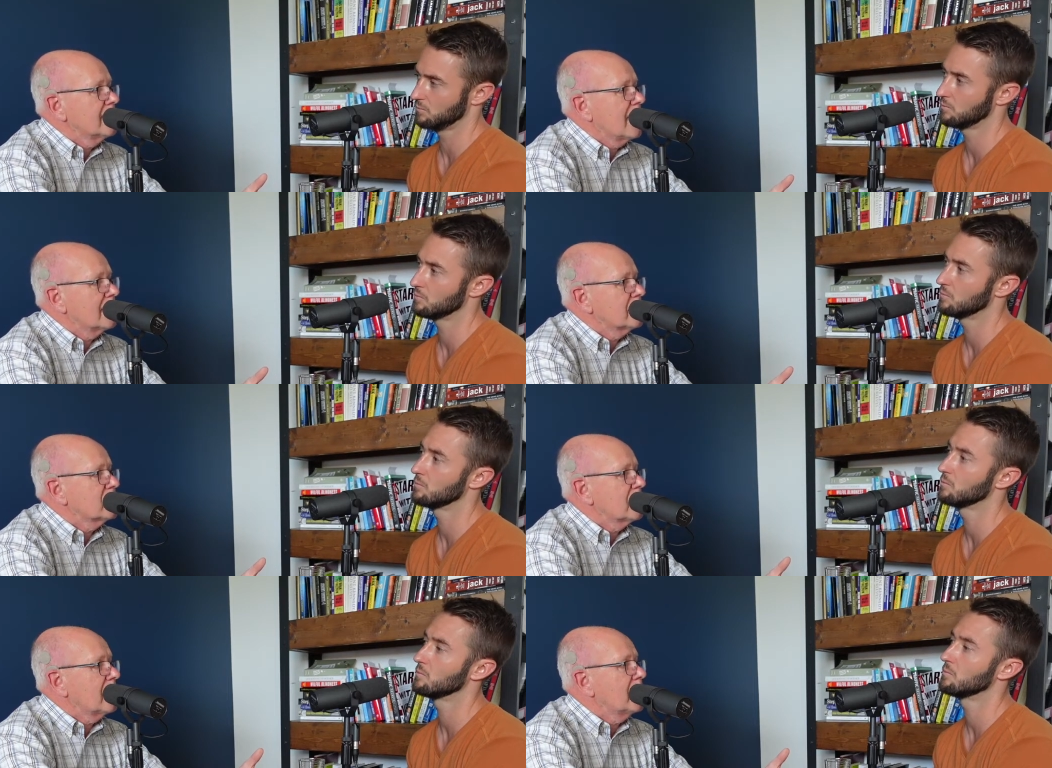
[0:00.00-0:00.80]
Speaker 1: that
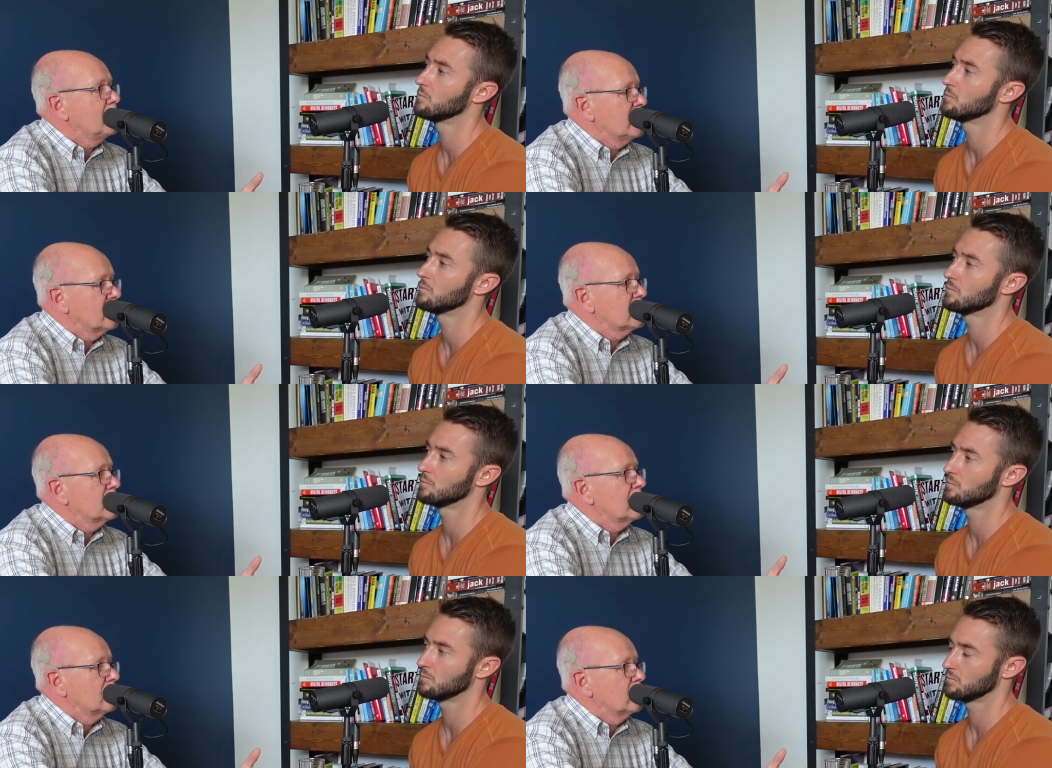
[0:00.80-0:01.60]
uh,
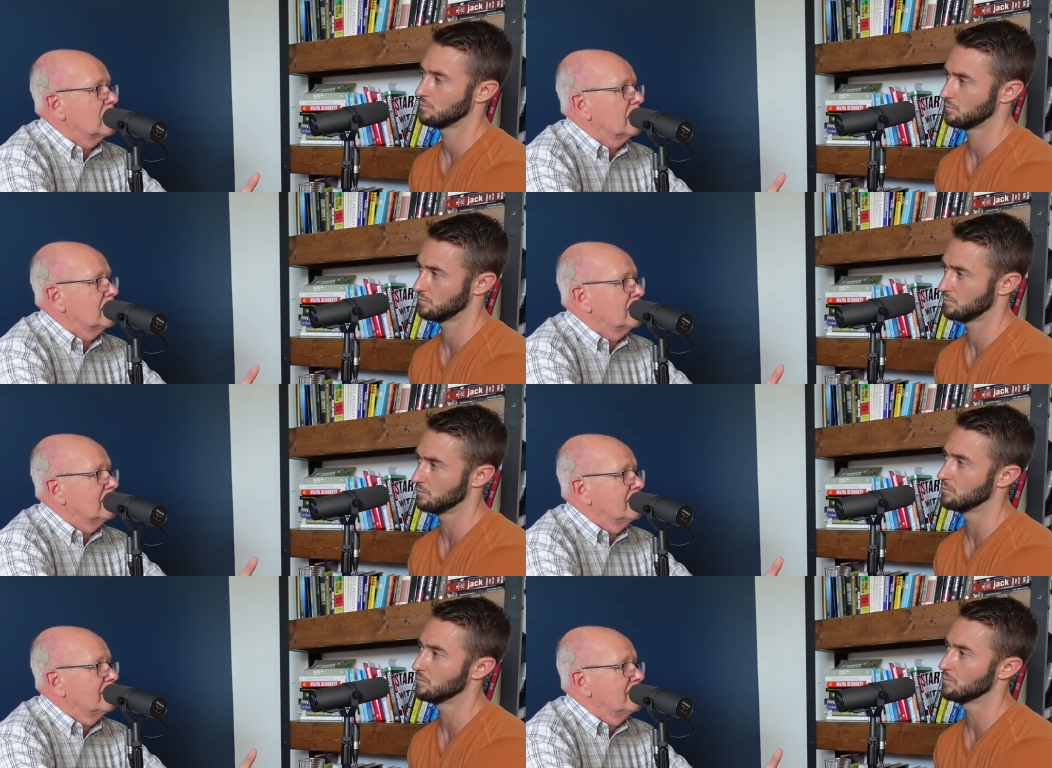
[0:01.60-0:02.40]
administer it and run it.
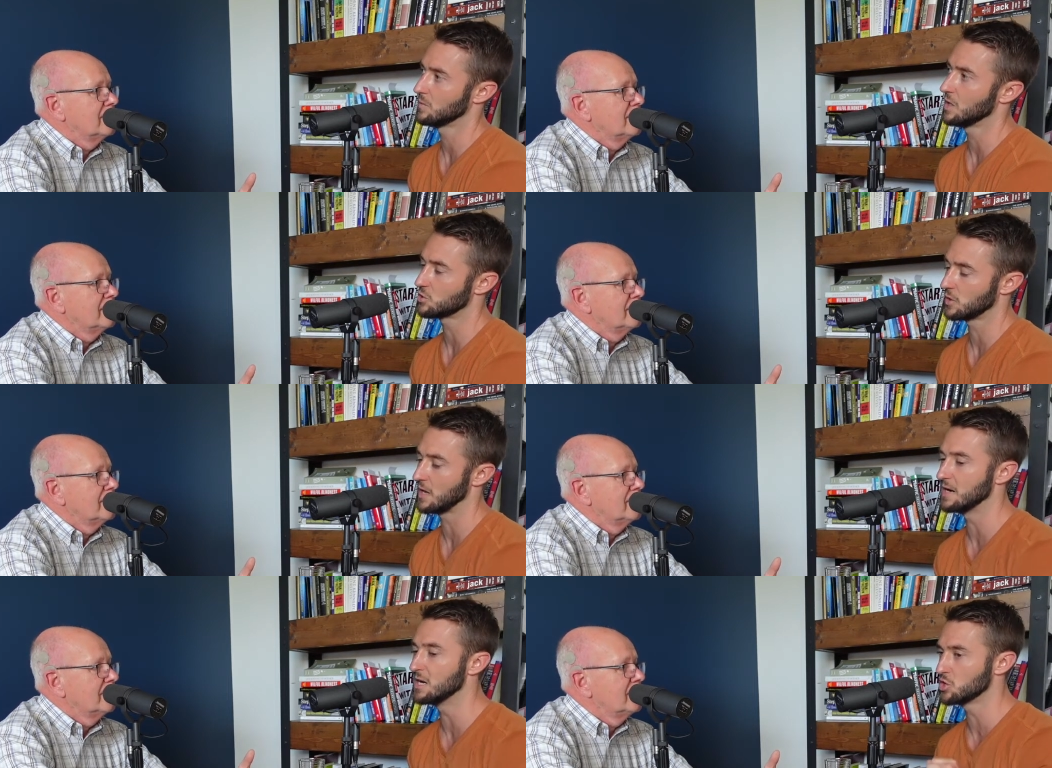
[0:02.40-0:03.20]
Mm-hmm.
Speaker 2: And so
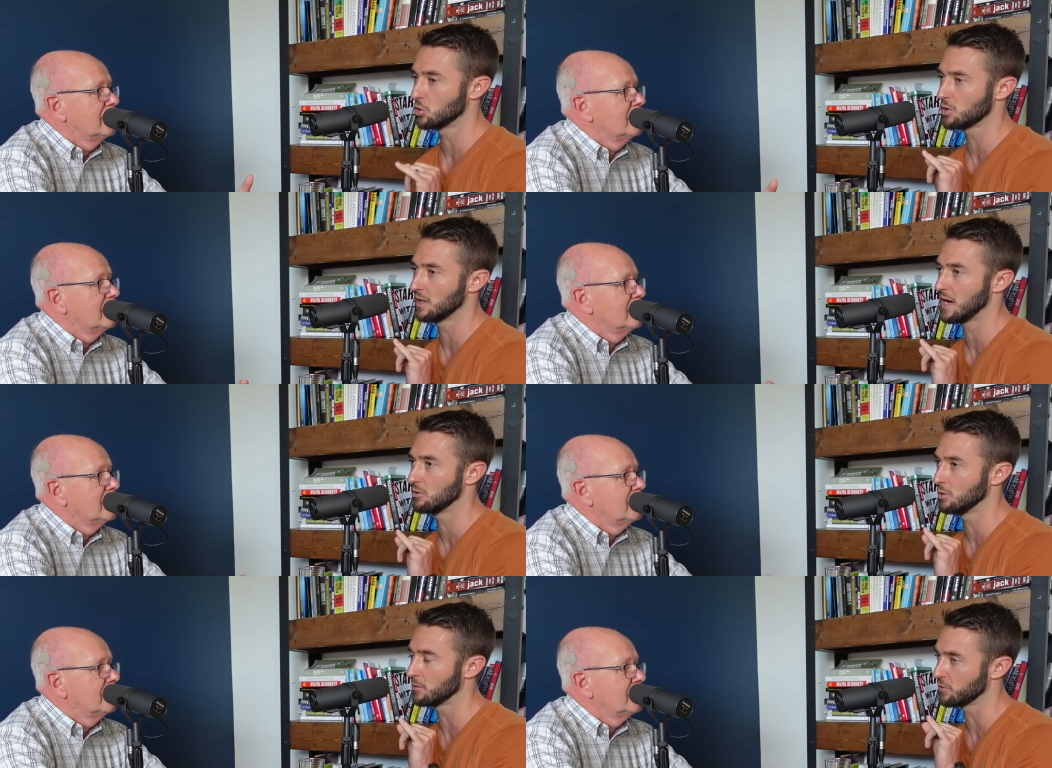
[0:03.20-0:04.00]
that initial
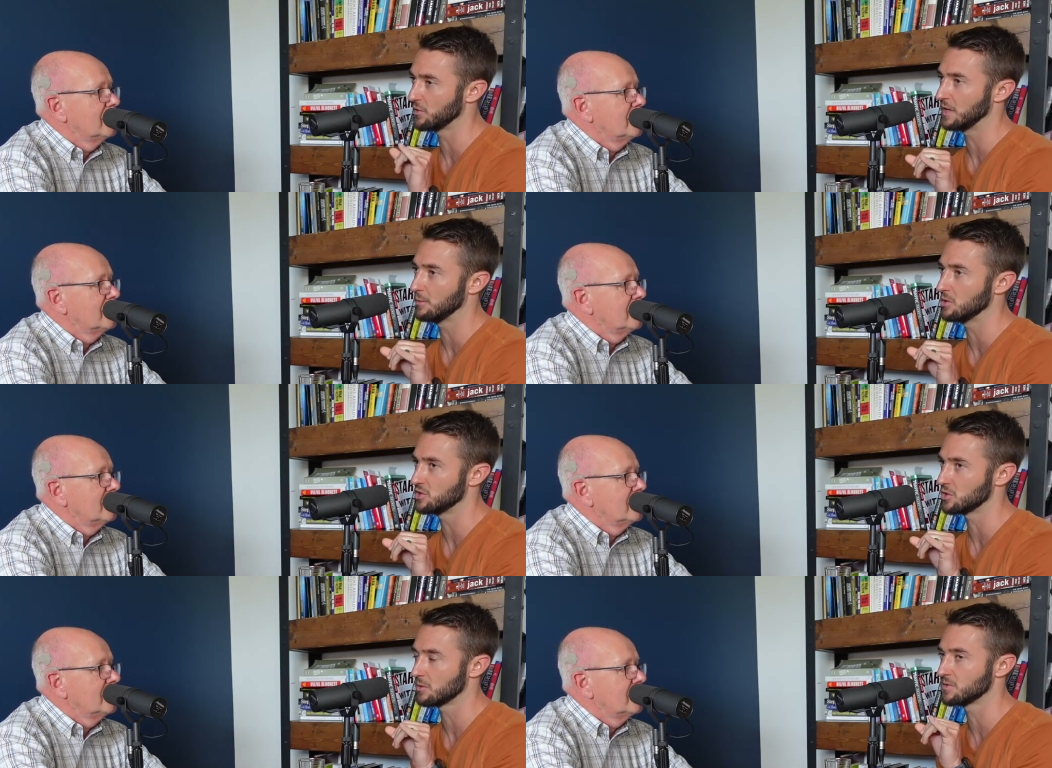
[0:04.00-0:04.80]
collateral, if we're thinking about
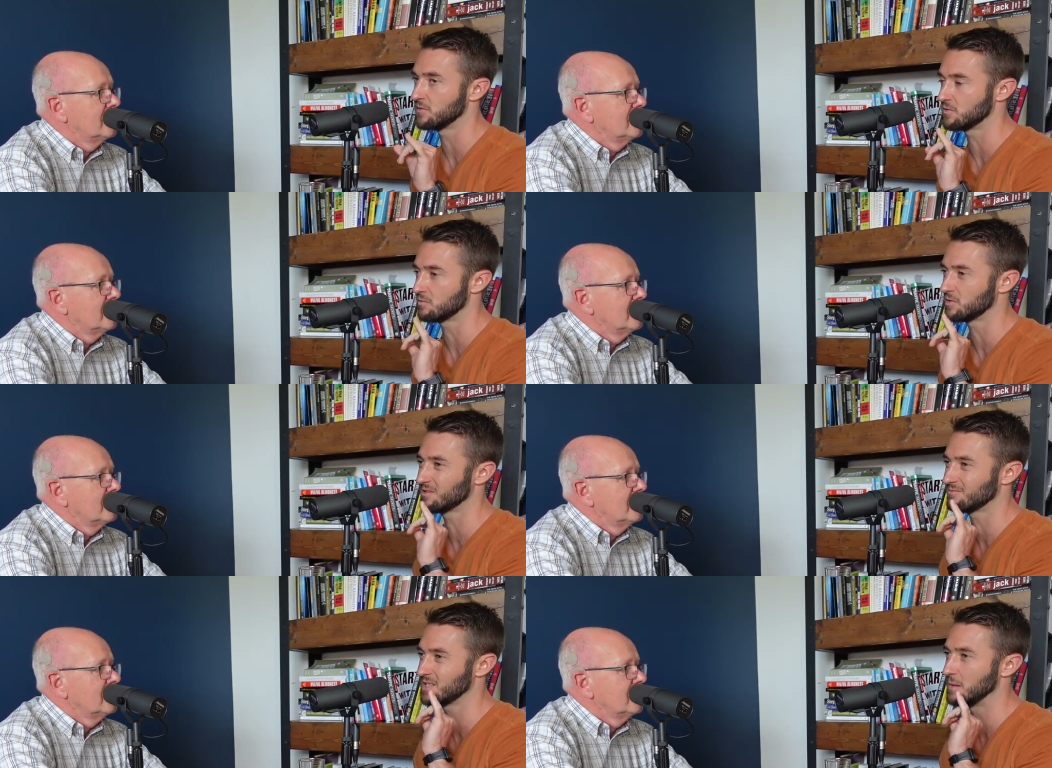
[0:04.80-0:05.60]
this in terms of
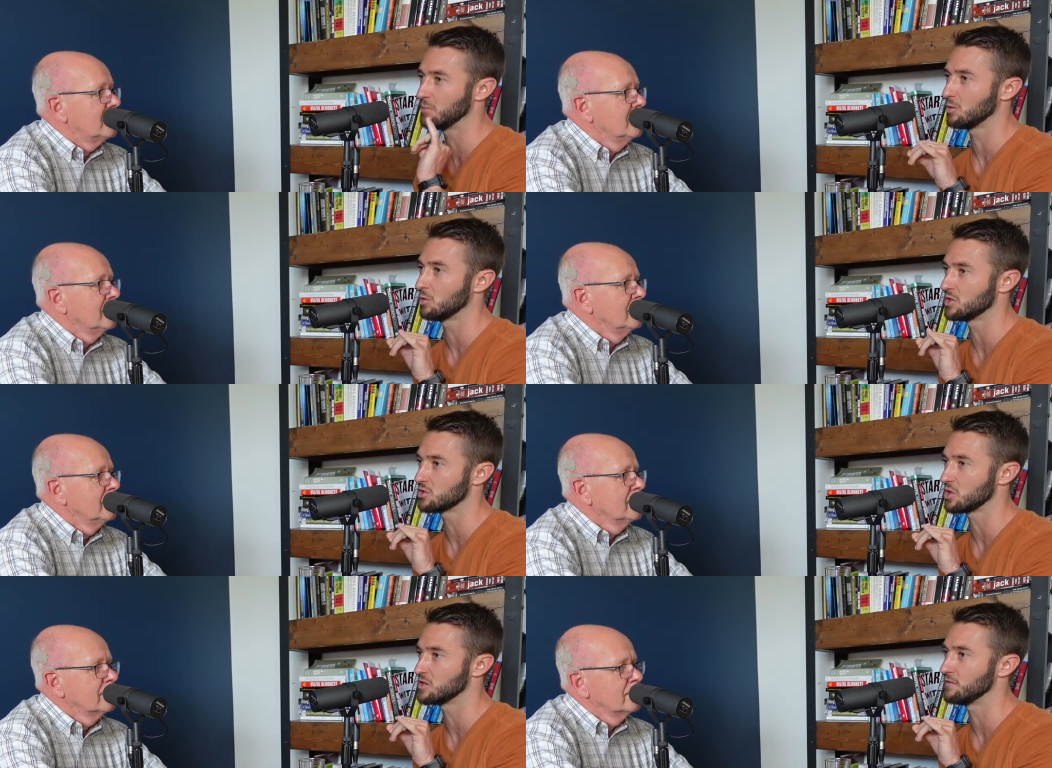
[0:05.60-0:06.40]
typical
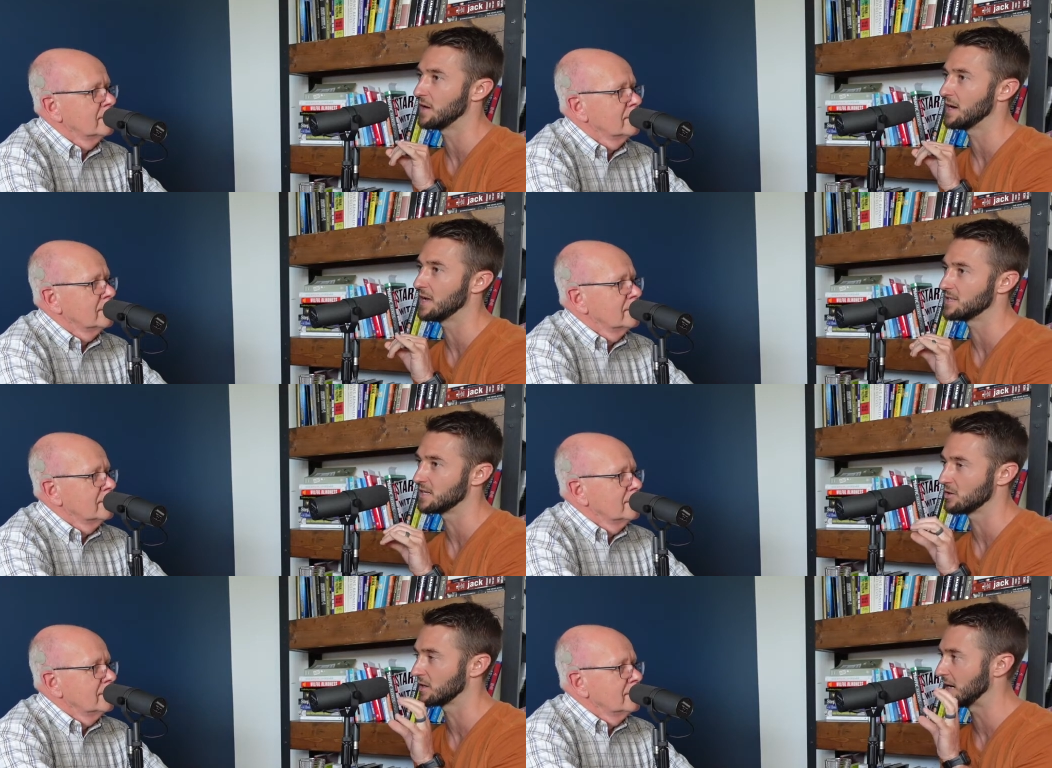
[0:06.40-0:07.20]
construction
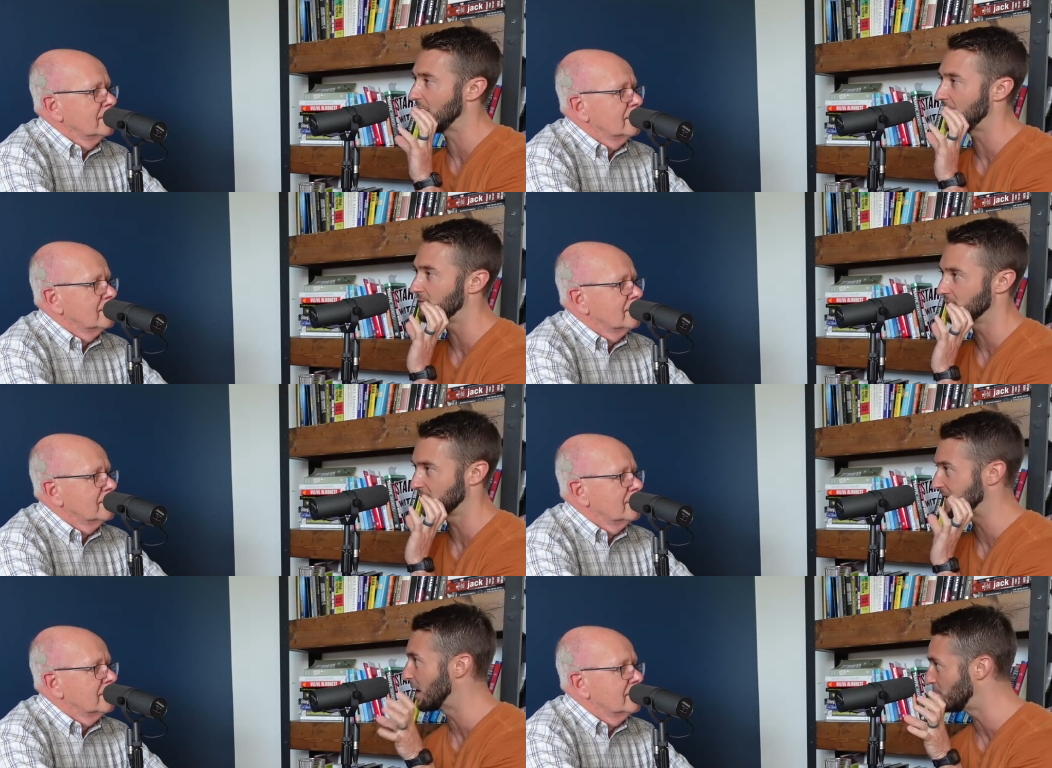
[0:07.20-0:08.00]
financing, you're going to have
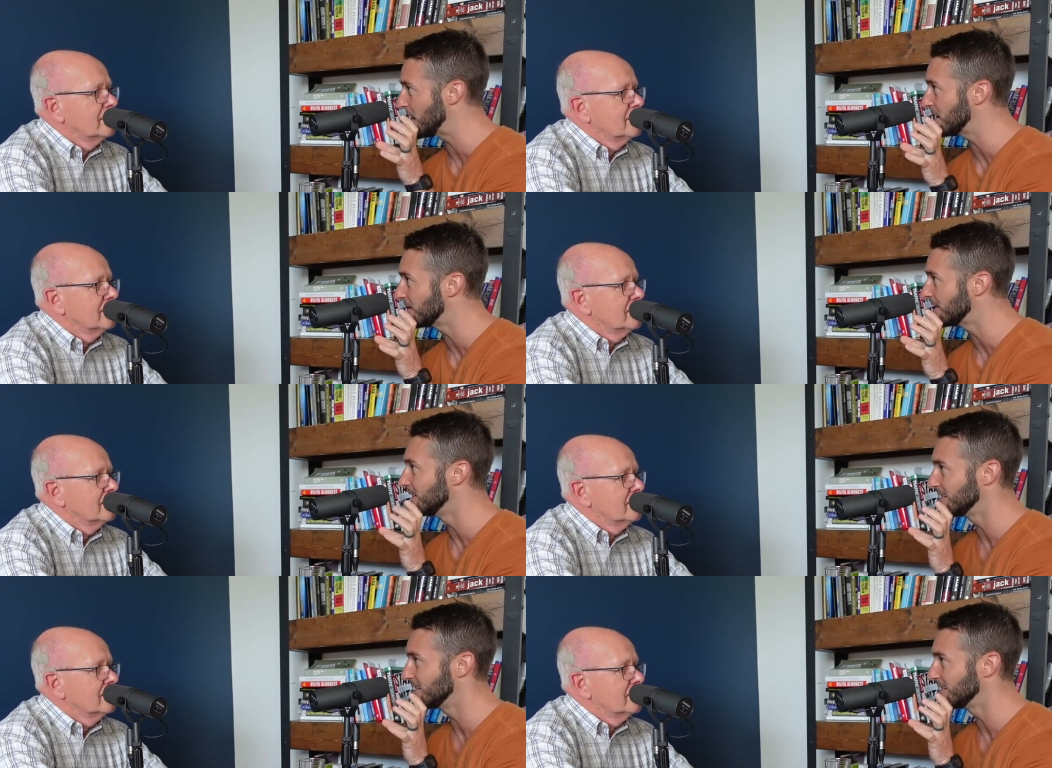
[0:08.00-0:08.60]
a down payment